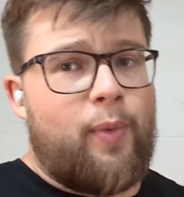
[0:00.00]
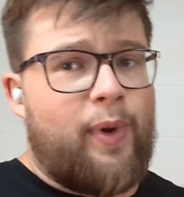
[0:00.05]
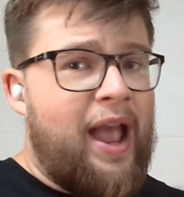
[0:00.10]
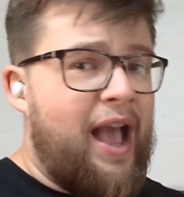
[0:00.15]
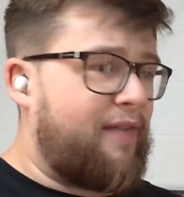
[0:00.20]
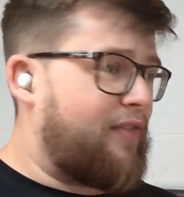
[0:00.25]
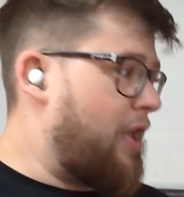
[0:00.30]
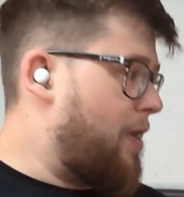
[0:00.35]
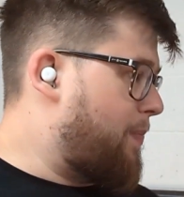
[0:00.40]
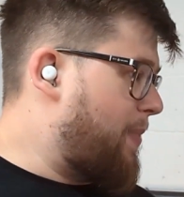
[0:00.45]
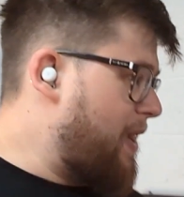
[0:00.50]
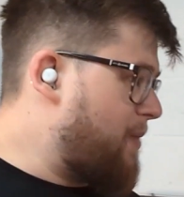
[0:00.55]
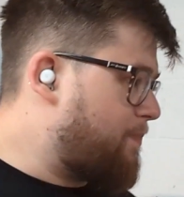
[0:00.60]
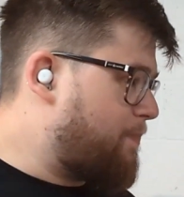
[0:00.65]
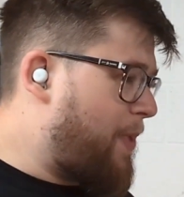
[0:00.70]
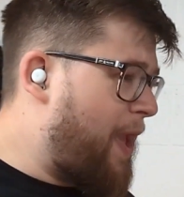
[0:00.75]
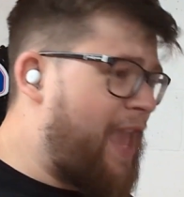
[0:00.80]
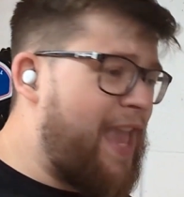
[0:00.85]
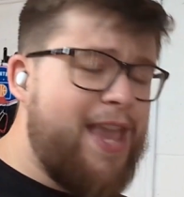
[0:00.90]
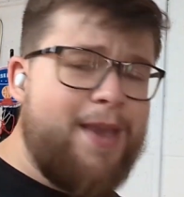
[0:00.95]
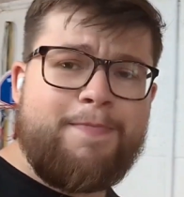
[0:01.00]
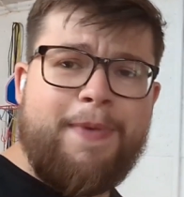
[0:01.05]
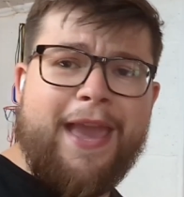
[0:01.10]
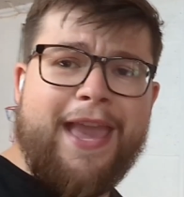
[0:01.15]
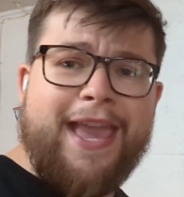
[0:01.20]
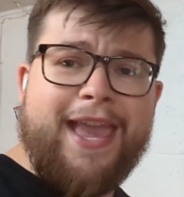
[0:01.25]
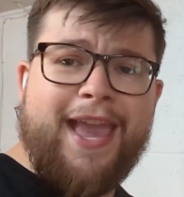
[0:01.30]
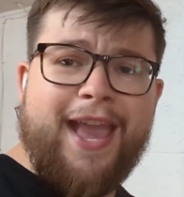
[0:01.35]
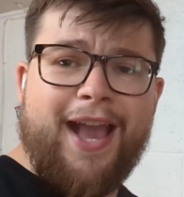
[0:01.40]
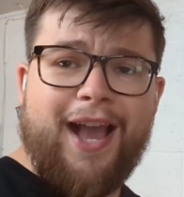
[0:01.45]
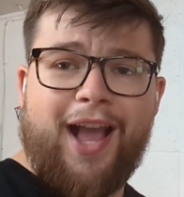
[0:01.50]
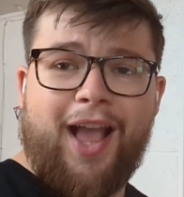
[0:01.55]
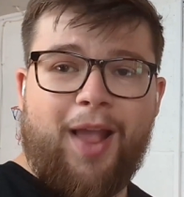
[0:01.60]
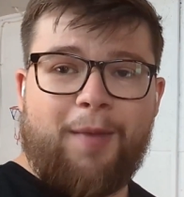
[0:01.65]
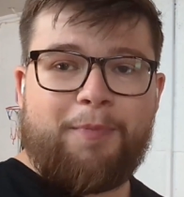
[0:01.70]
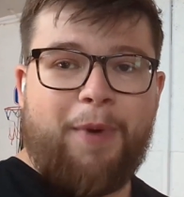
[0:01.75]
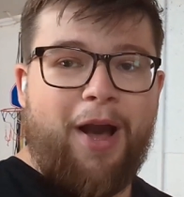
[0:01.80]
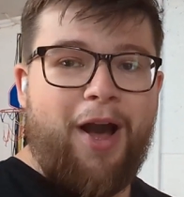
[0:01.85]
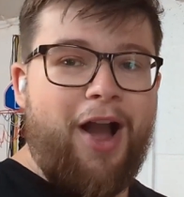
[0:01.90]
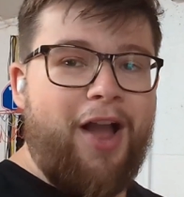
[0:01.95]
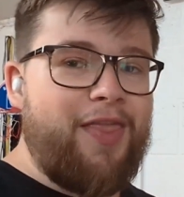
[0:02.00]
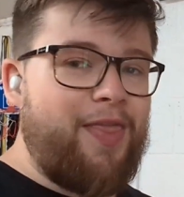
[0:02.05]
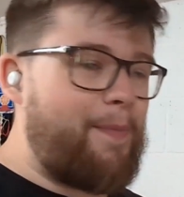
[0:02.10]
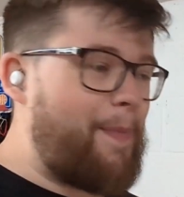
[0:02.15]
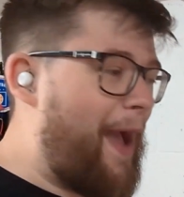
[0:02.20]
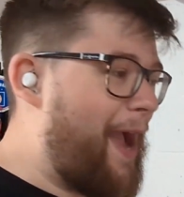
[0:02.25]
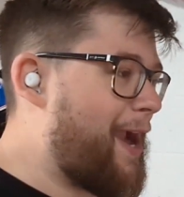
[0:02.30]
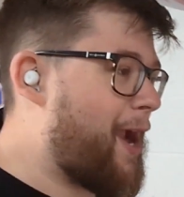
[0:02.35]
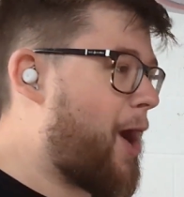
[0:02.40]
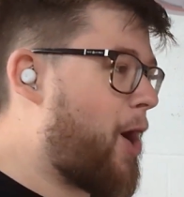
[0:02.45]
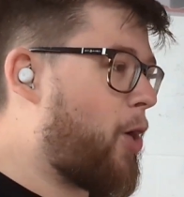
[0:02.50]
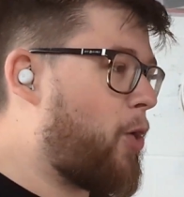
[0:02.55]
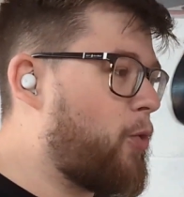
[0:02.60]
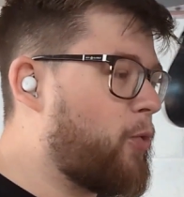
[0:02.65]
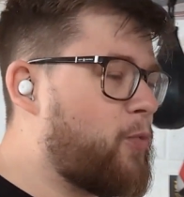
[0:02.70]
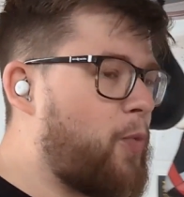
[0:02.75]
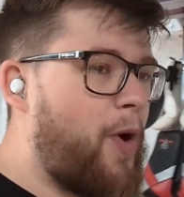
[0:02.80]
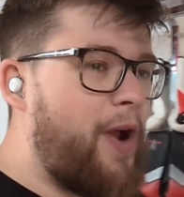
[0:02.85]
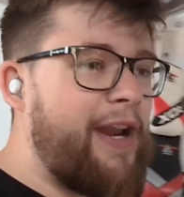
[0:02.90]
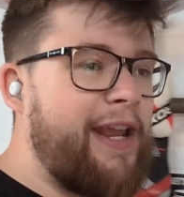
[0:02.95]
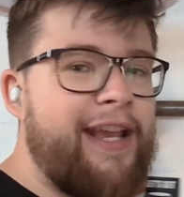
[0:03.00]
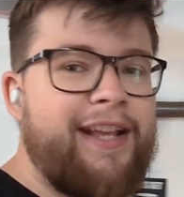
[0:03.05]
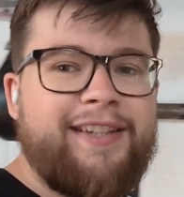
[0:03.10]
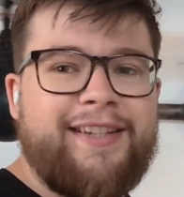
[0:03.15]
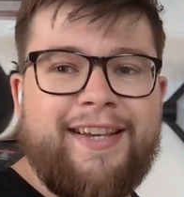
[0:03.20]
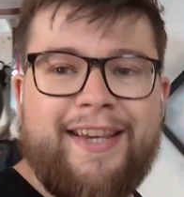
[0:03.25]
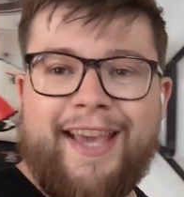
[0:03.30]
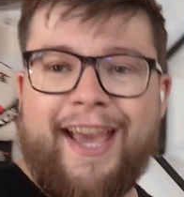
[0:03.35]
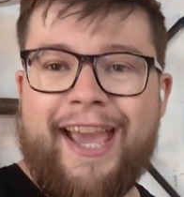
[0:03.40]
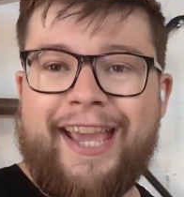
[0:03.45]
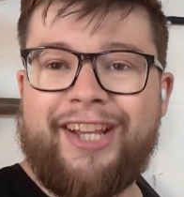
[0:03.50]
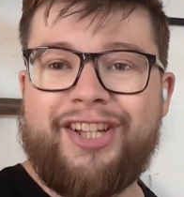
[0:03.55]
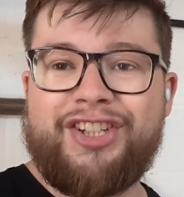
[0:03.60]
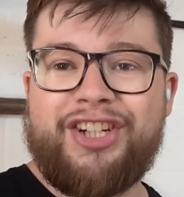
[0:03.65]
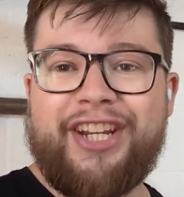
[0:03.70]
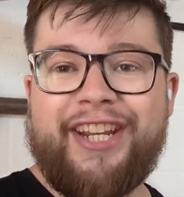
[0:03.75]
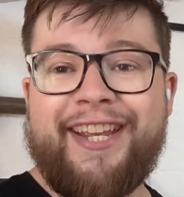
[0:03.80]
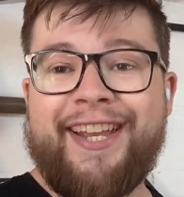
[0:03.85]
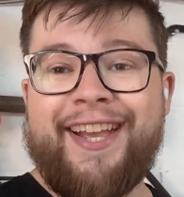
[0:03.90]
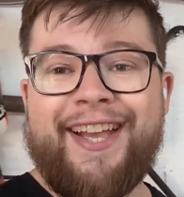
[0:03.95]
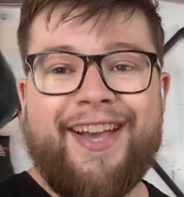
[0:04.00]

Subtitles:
Have it, a big PB behind the back hold, 180 kg.